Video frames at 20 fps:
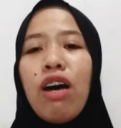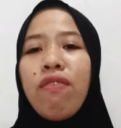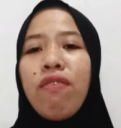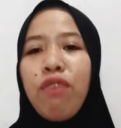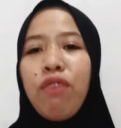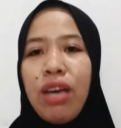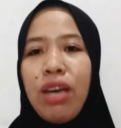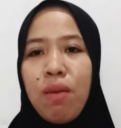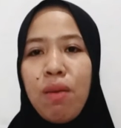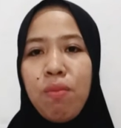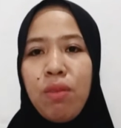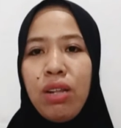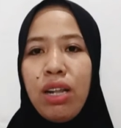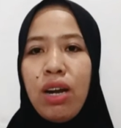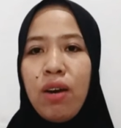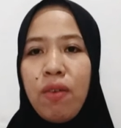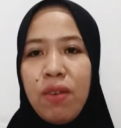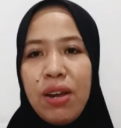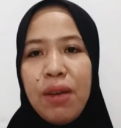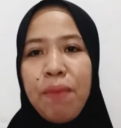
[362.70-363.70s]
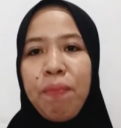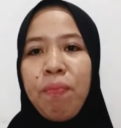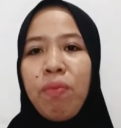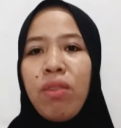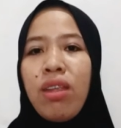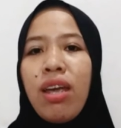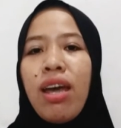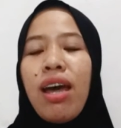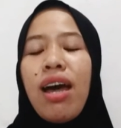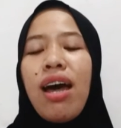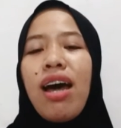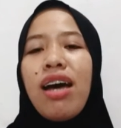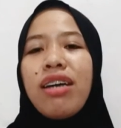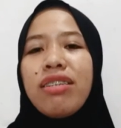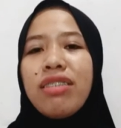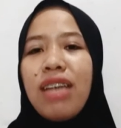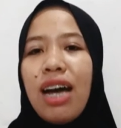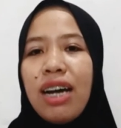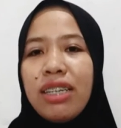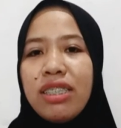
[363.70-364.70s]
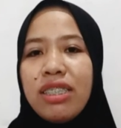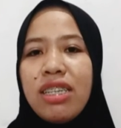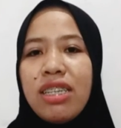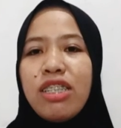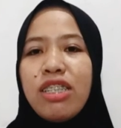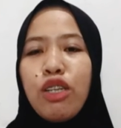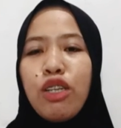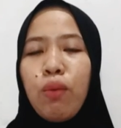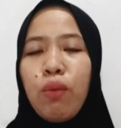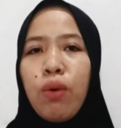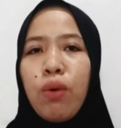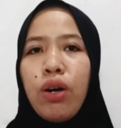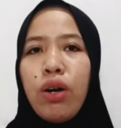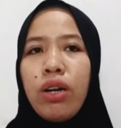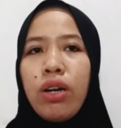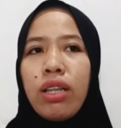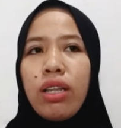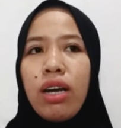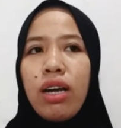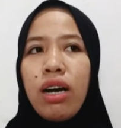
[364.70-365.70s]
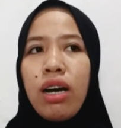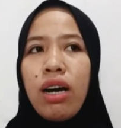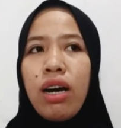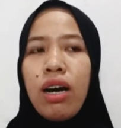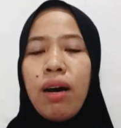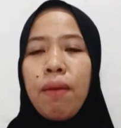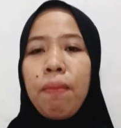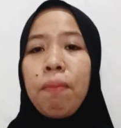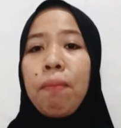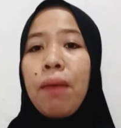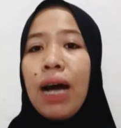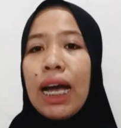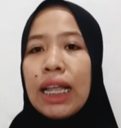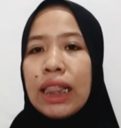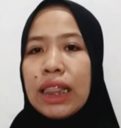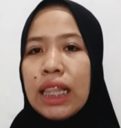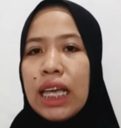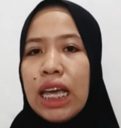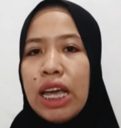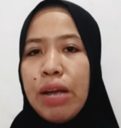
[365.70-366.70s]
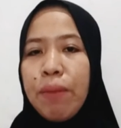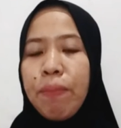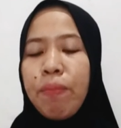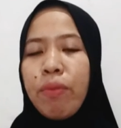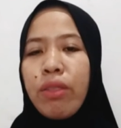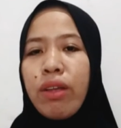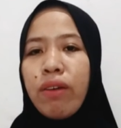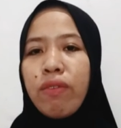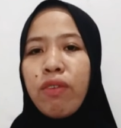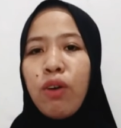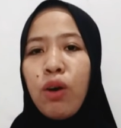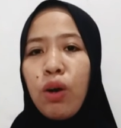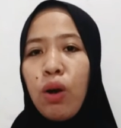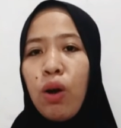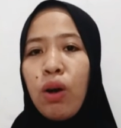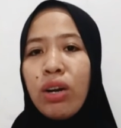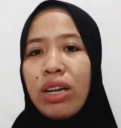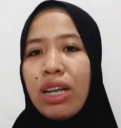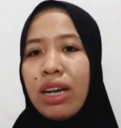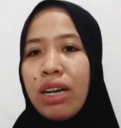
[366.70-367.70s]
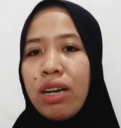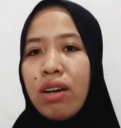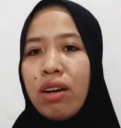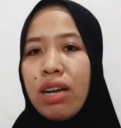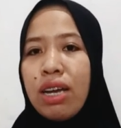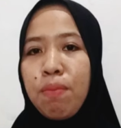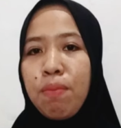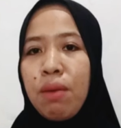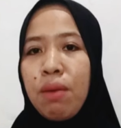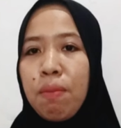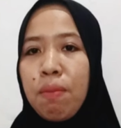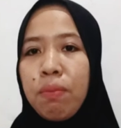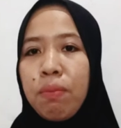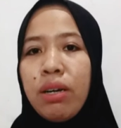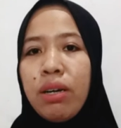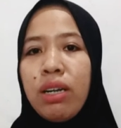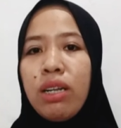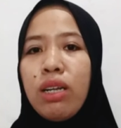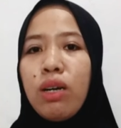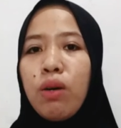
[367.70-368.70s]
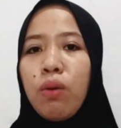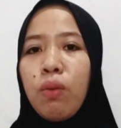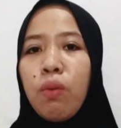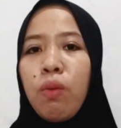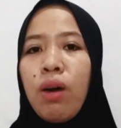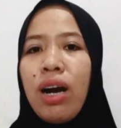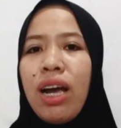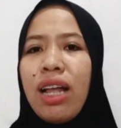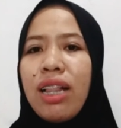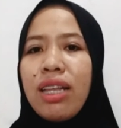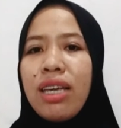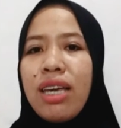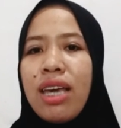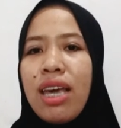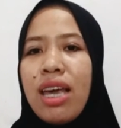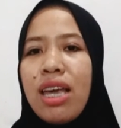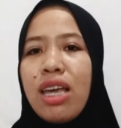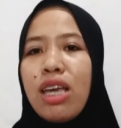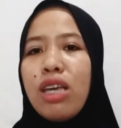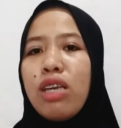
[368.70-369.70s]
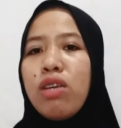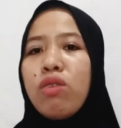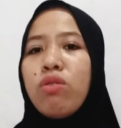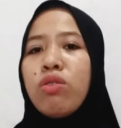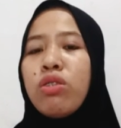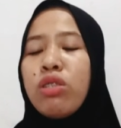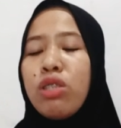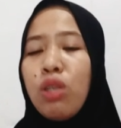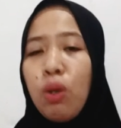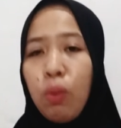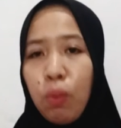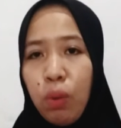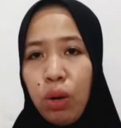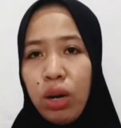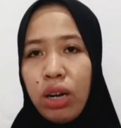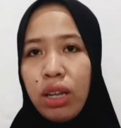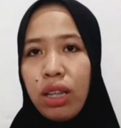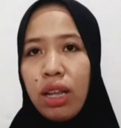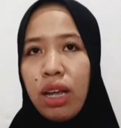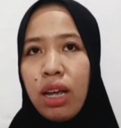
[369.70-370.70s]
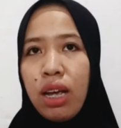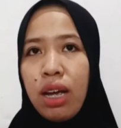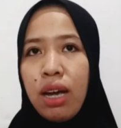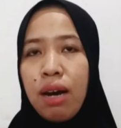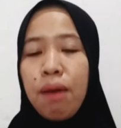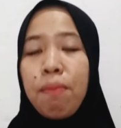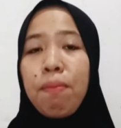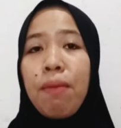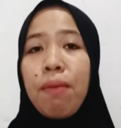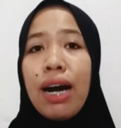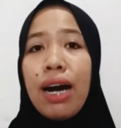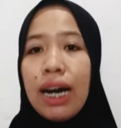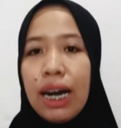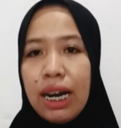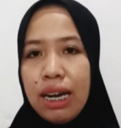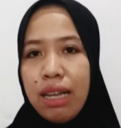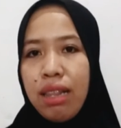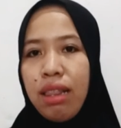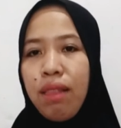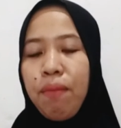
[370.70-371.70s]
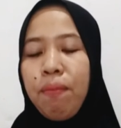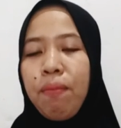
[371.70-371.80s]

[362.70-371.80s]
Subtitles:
of vocabulary, such as the word mati for ordinary people, while king used the word mangkat.